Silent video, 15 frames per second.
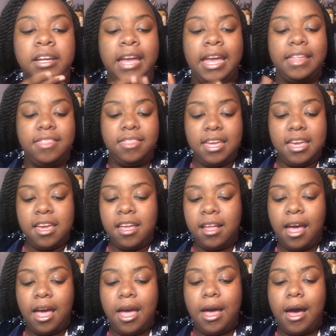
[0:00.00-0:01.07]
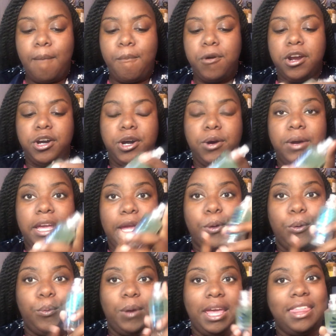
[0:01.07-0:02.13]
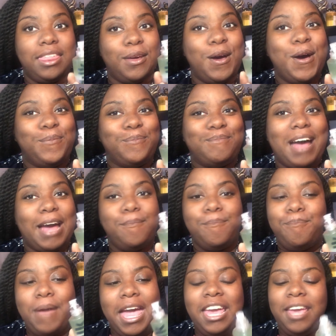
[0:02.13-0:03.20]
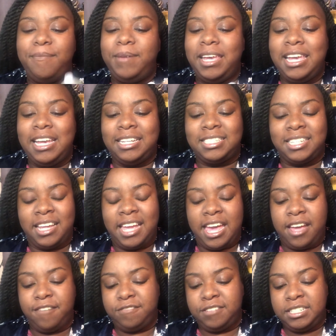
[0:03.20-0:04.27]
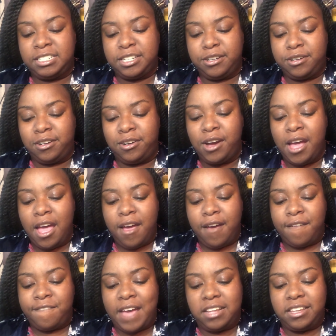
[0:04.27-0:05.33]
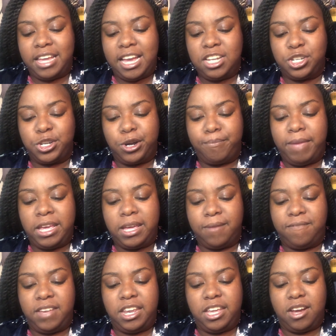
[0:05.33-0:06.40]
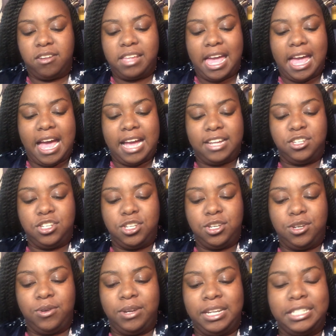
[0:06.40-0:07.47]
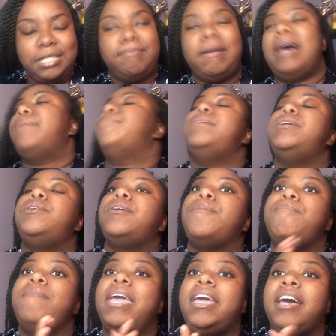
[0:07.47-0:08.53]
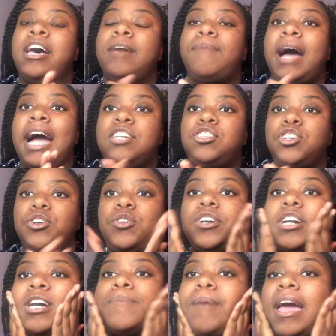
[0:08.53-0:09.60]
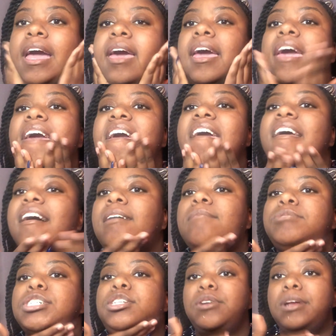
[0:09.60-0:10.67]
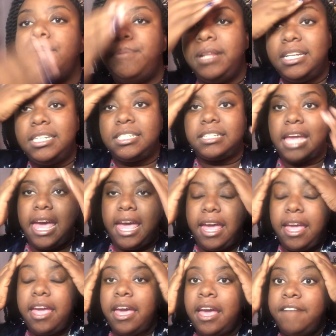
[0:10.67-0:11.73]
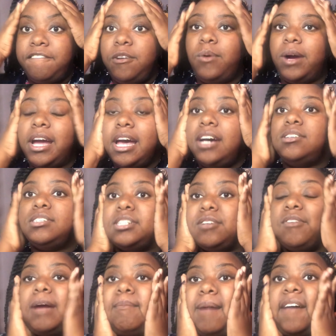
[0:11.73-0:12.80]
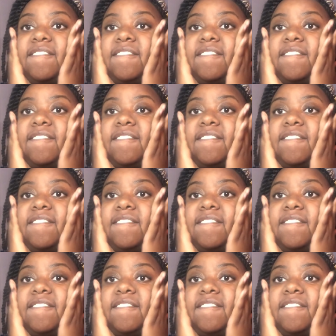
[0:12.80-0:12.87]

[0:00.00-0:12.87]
And then I'm gonna go in with my baby. It's in every single foundation or makeup video that I do. It's my Milk Makeup Hydro Grip, and I'm just gonna place that everywhere else around my